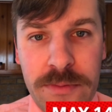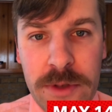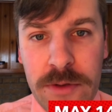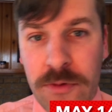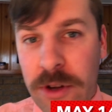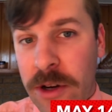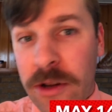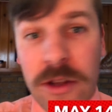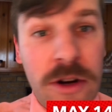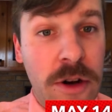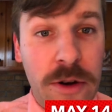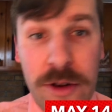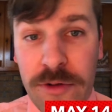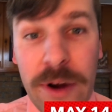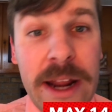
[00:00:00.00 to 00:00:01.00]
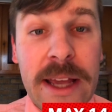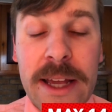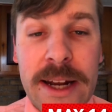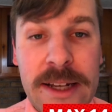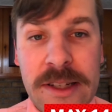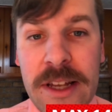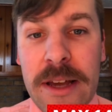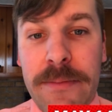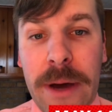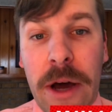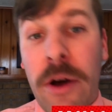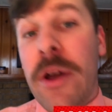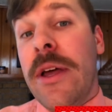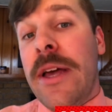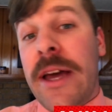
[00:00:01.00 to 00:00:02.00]
you're writing an essay
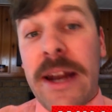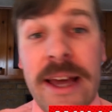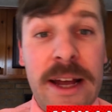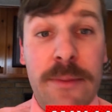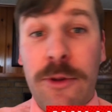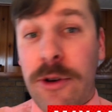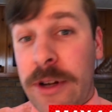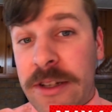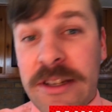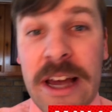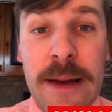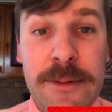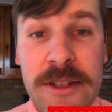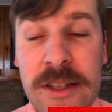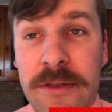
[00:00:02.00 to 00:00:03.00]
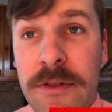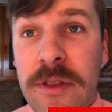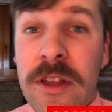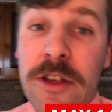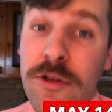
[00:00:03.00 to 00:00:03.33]
about an animal and its habits and everything,